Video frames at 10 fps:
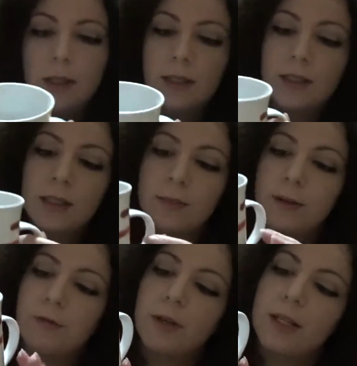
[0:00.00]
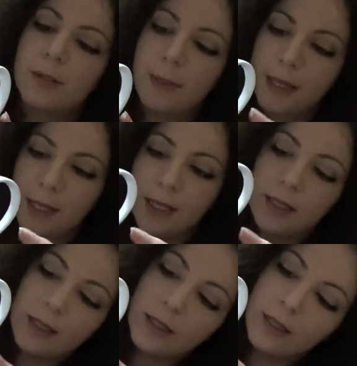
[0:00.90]
until my friend Penny
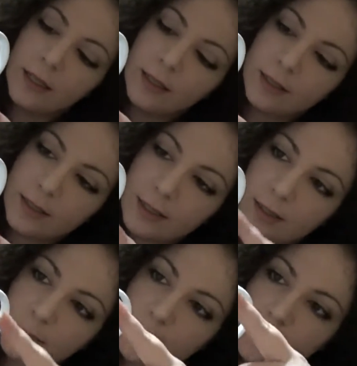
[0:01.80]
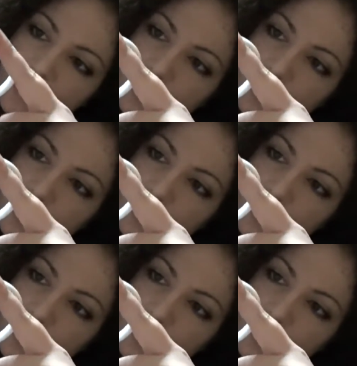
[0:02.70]
sent me